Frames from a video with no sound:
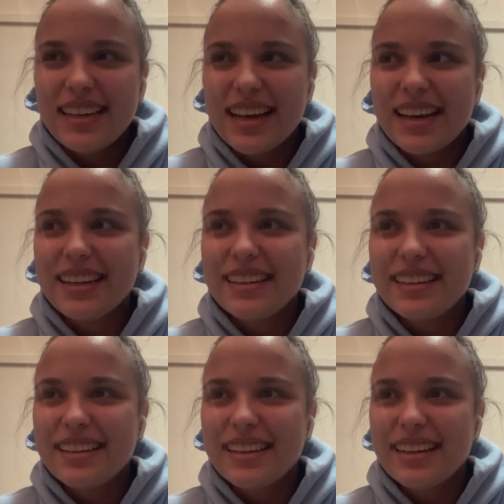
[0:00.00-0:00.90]
And
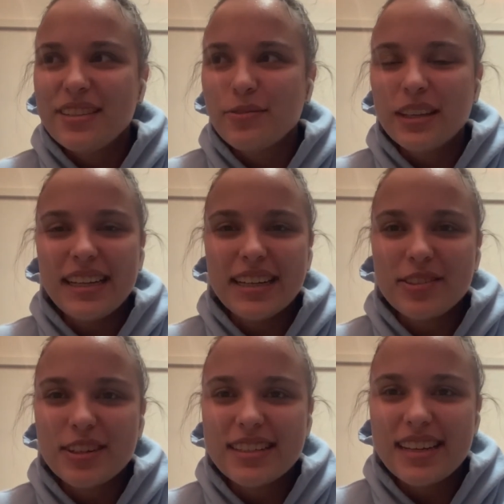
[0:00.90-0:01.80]
it's really
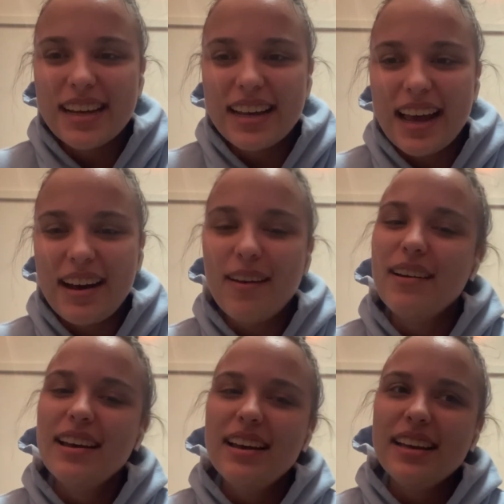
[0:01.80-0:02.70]
interesting how
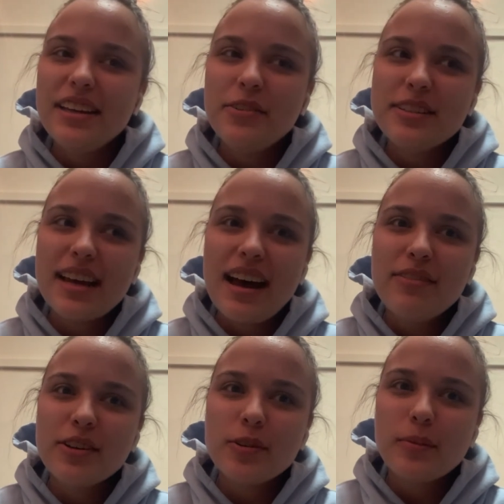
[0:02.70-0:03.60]
you just have
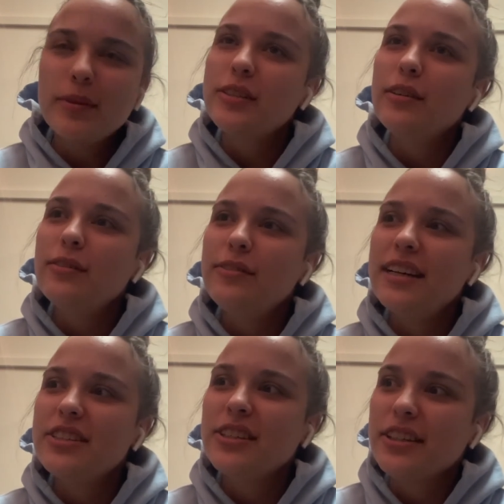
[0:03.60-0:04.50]
your normal
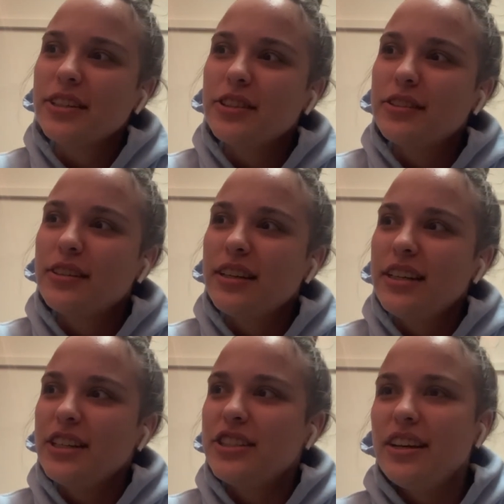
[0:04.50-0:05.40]
solfege and you're just
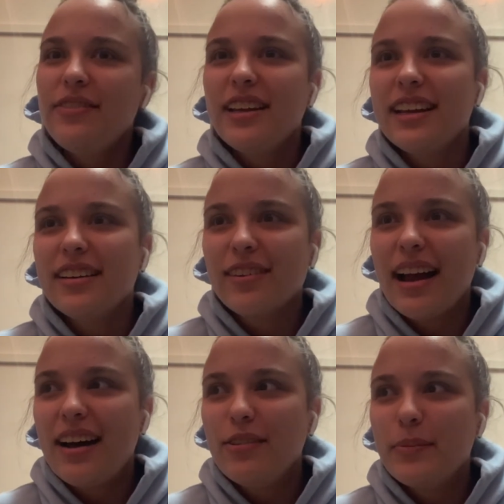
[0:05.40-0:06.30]
shifting it
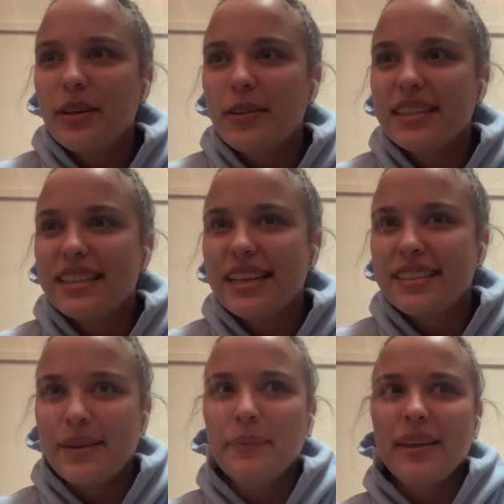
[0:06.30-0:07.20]
around, but you can sing
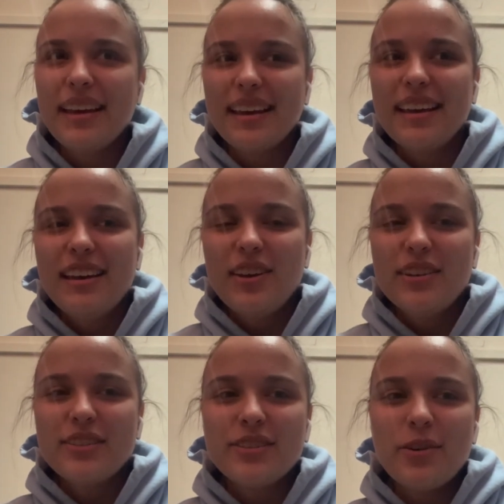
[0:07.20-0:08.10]
something
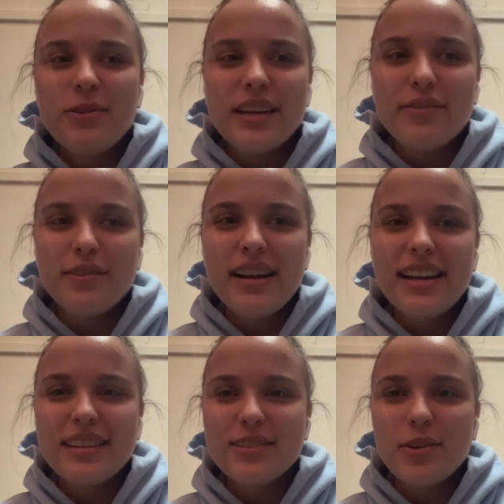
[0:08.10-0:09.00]
so different
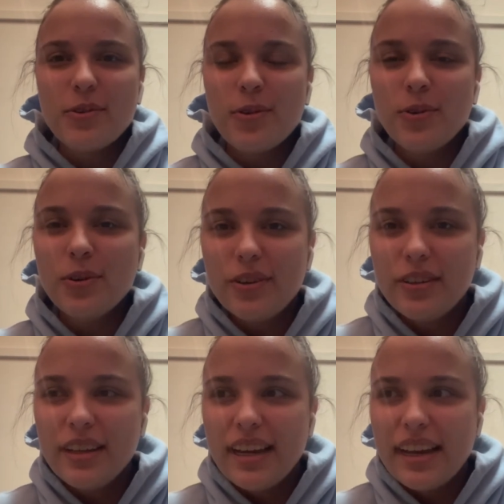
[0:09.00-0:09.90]
and so cool.
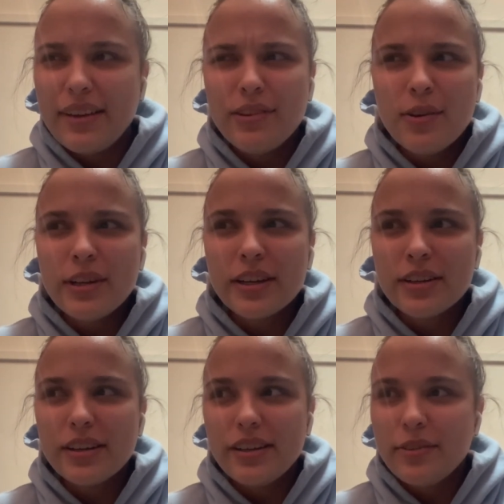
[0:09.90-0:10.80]
Even though you're
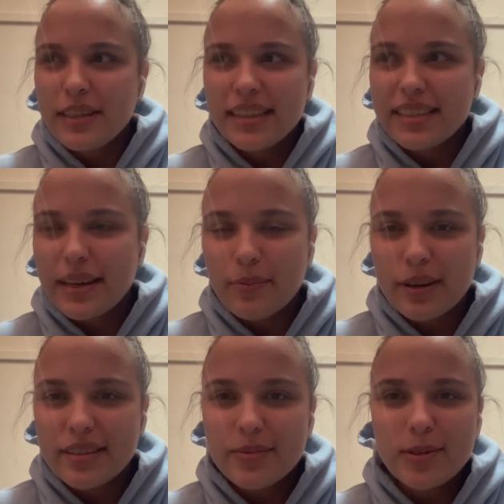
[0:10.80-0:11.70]
using the same
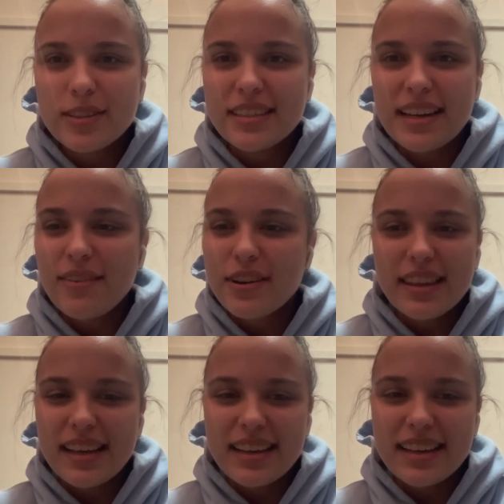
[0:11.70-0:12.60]
principles,
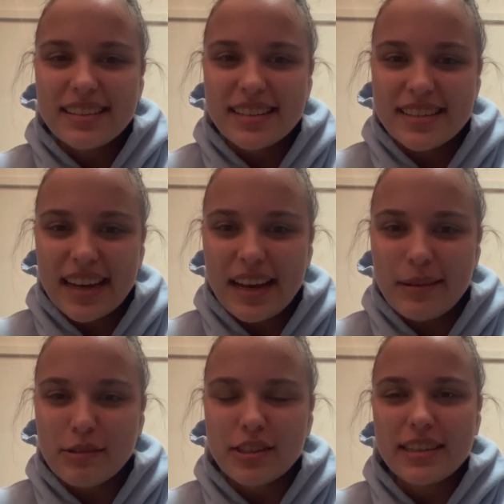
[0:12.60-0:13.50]
everything is the same,
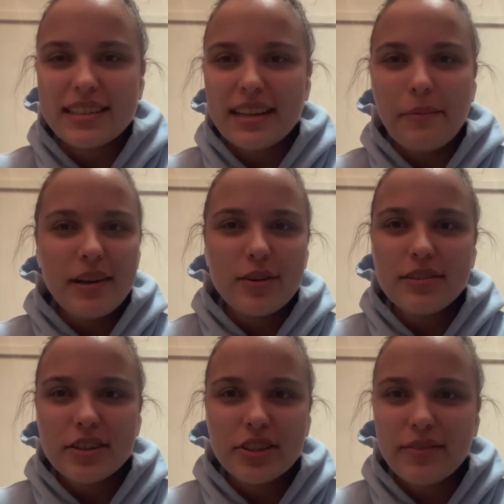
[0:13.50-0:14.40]
just the semitones
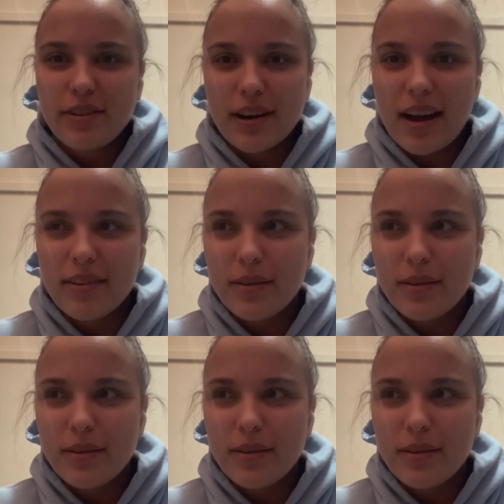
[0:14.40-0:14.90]
are shifted around.